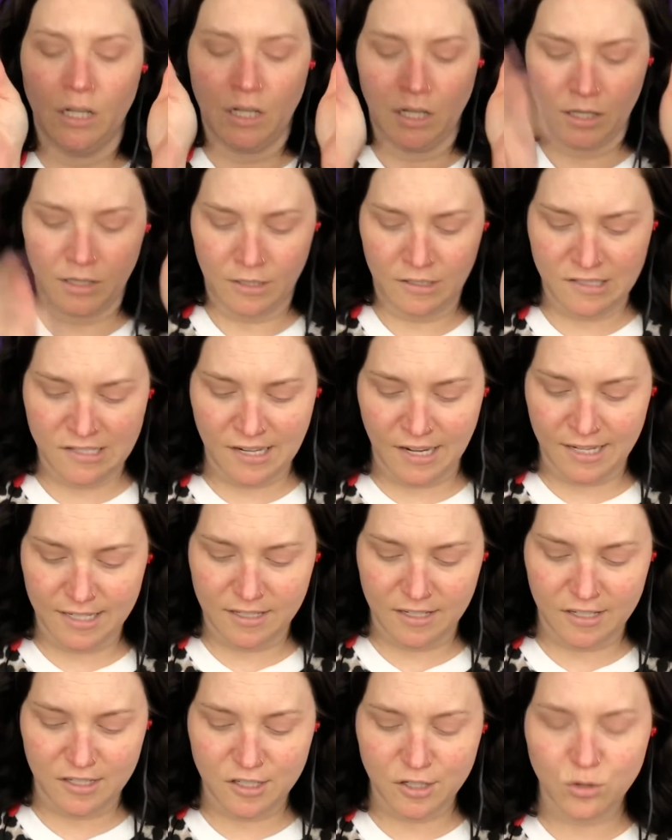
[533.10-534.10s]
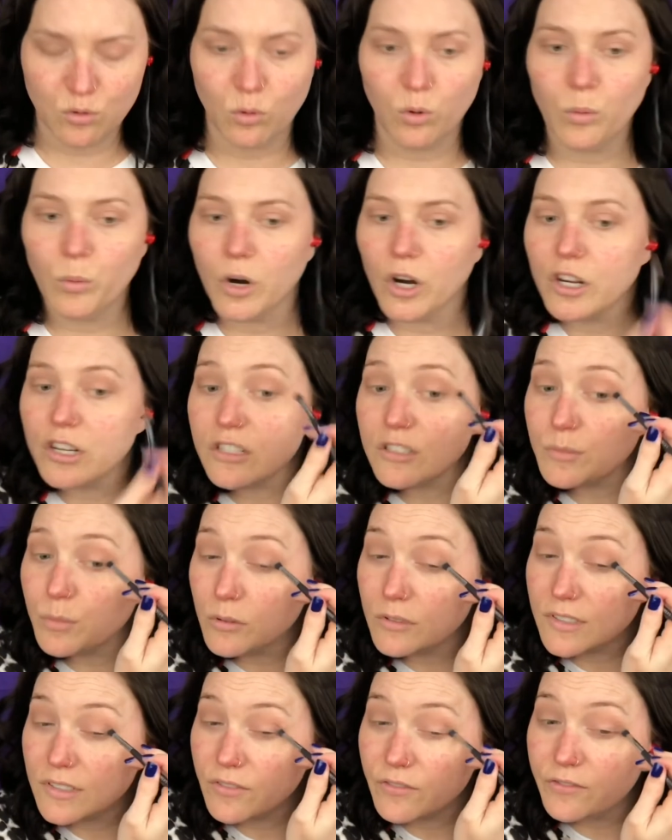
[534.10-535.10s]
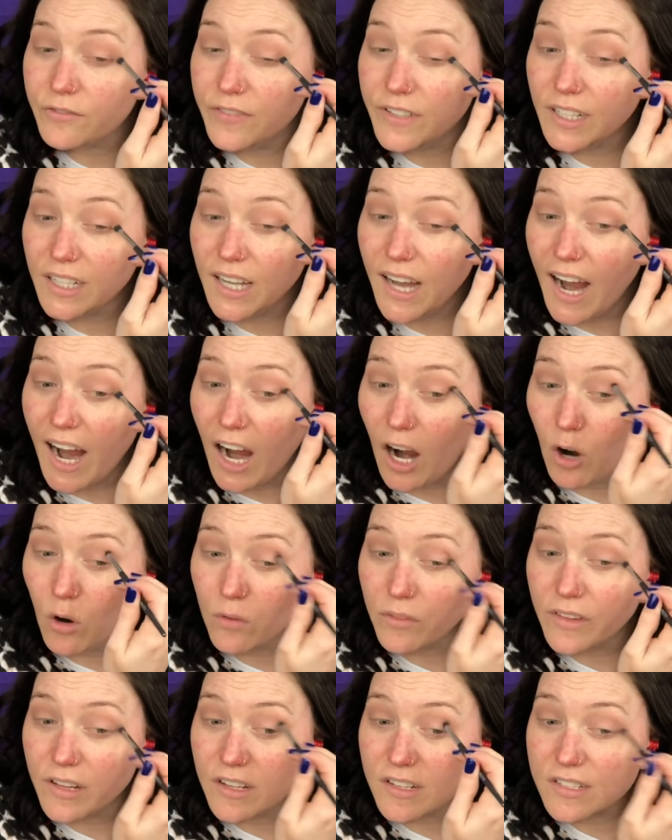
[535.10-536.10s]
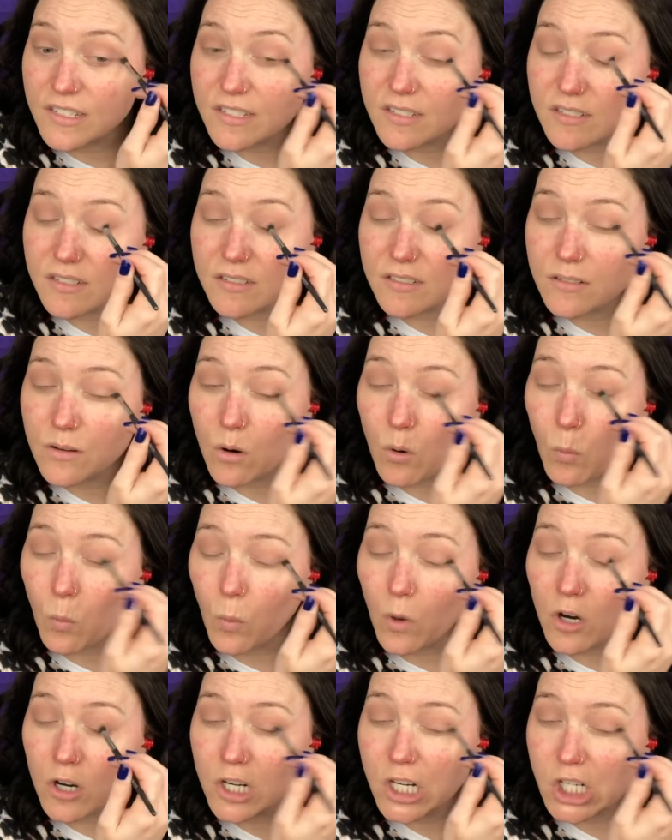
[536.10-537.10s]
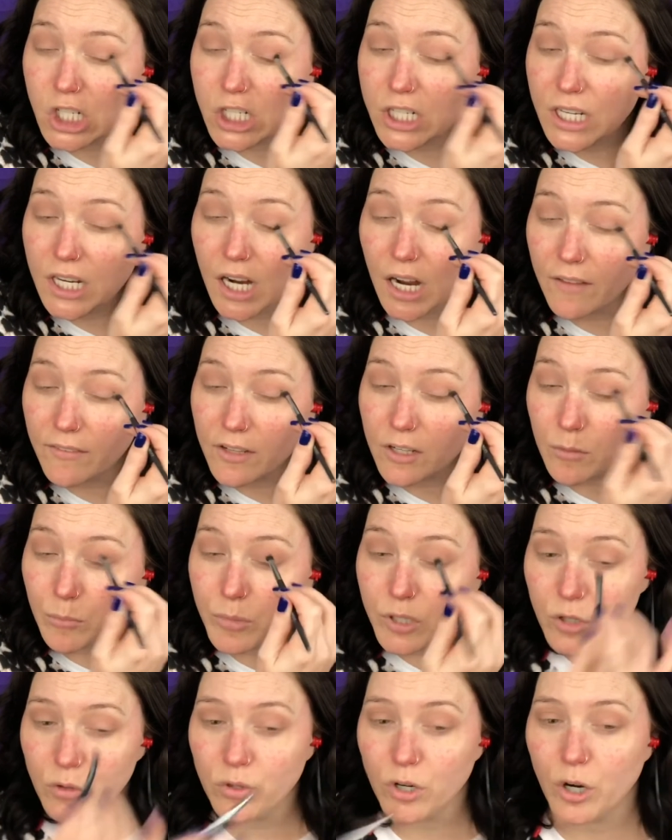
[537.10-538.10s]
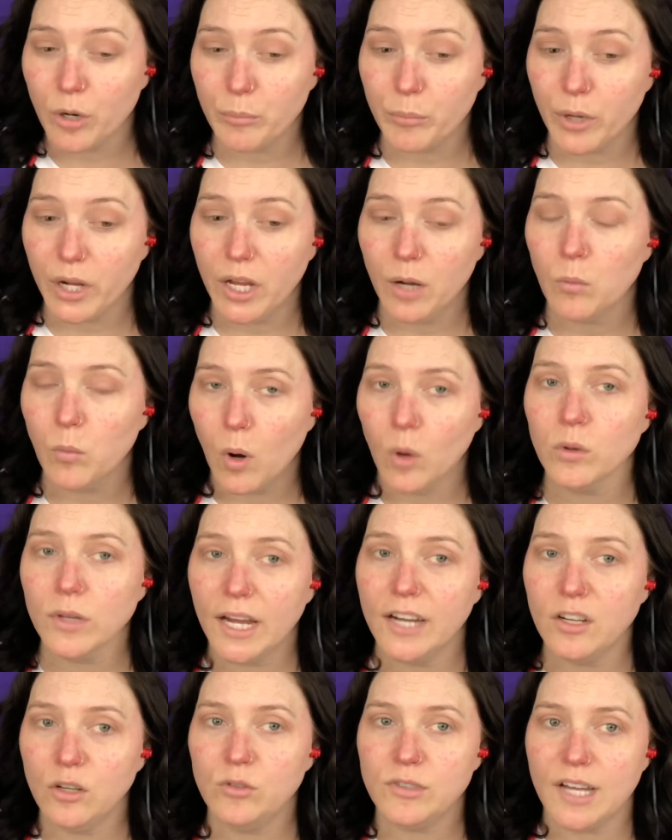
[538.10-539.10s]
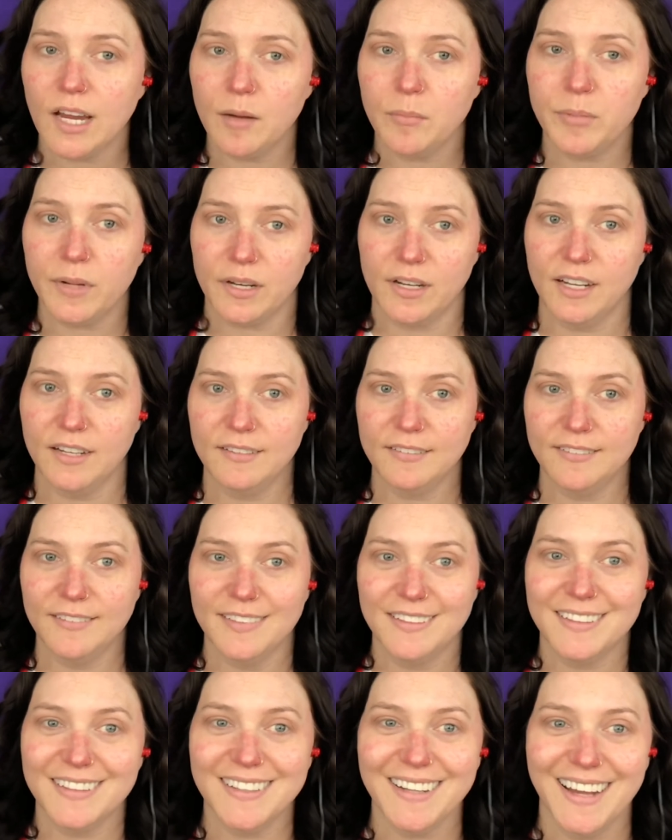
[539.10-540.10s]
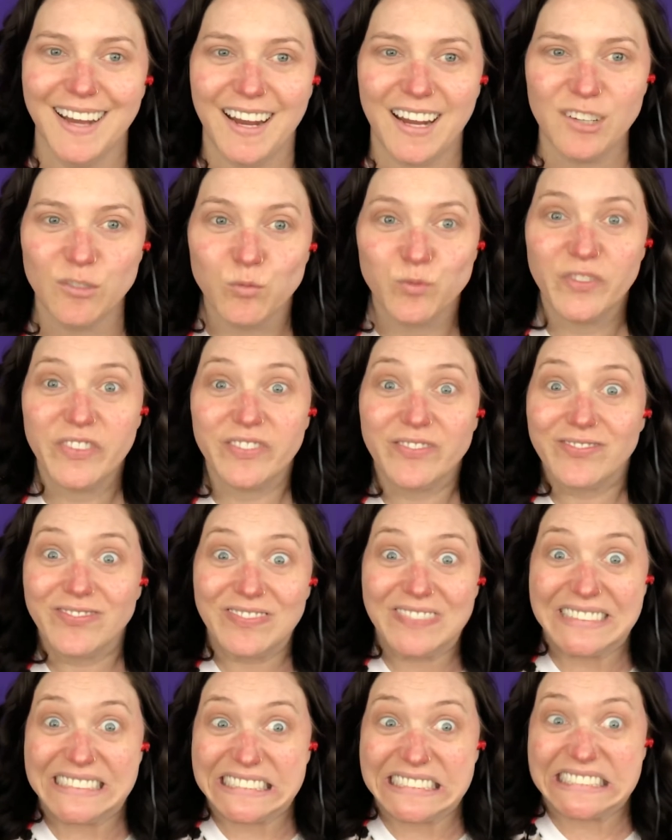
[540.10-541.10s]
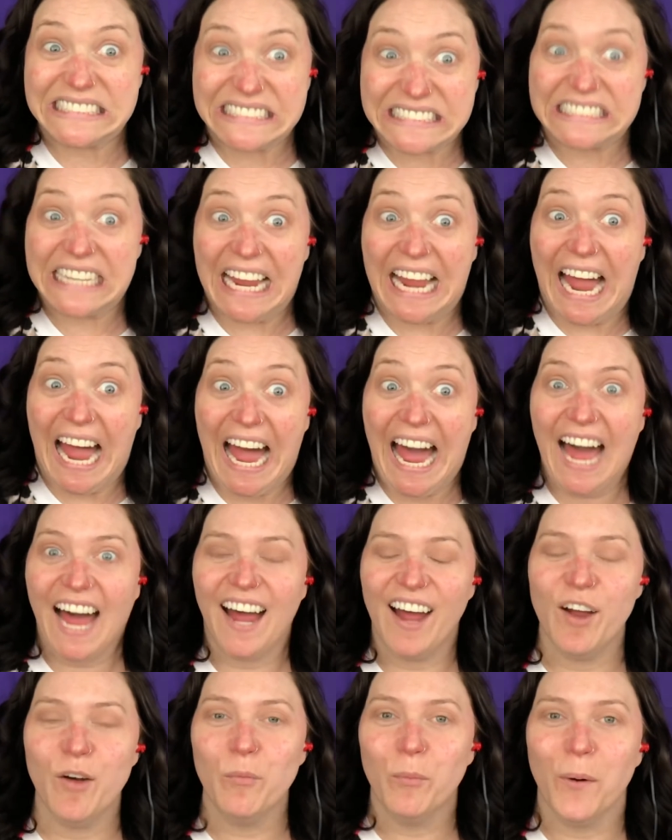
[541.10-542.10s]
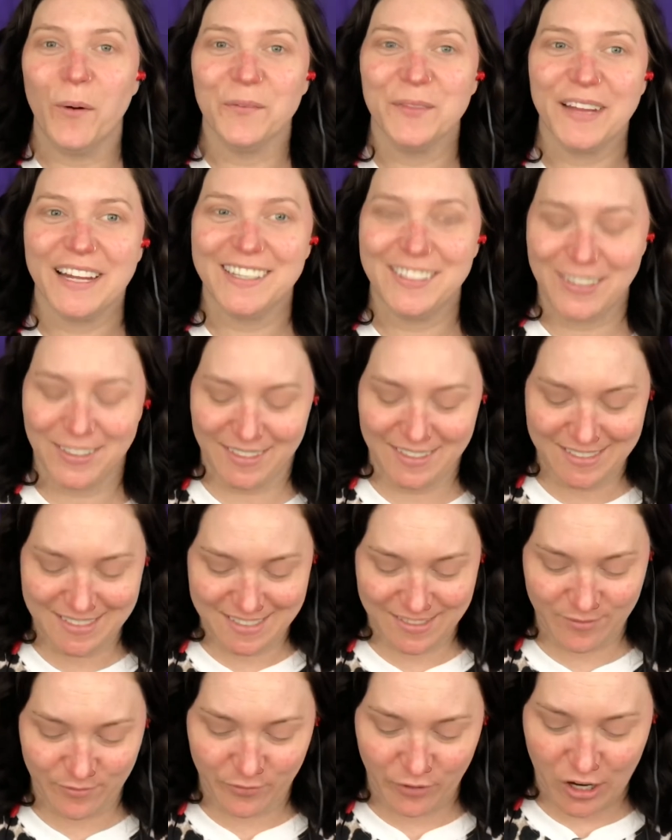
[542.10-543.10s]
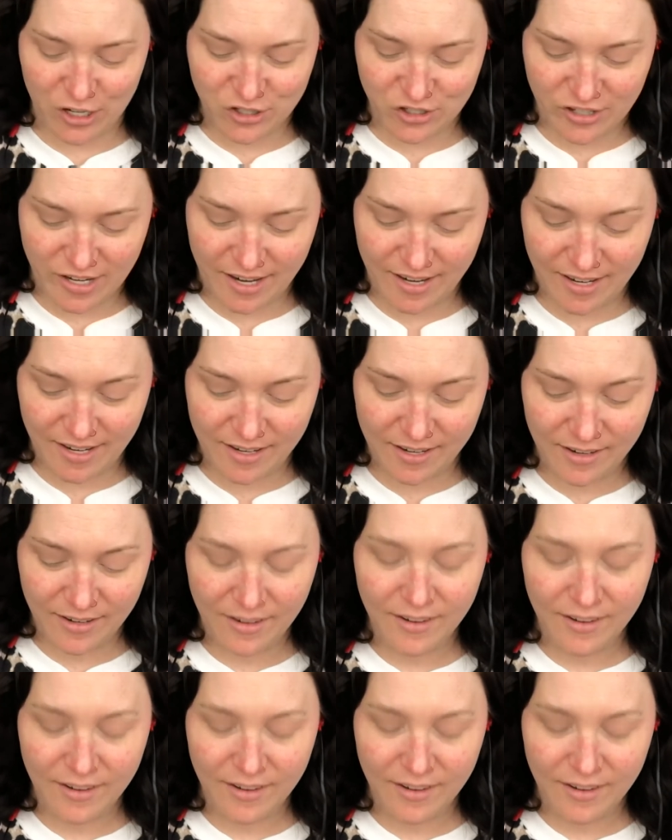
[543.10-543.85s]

there's like this schoolwork, you're supposed to fill out this worksheet on the computer, but it won't let you type in it. Like, ah, it won't let, it's frustrating.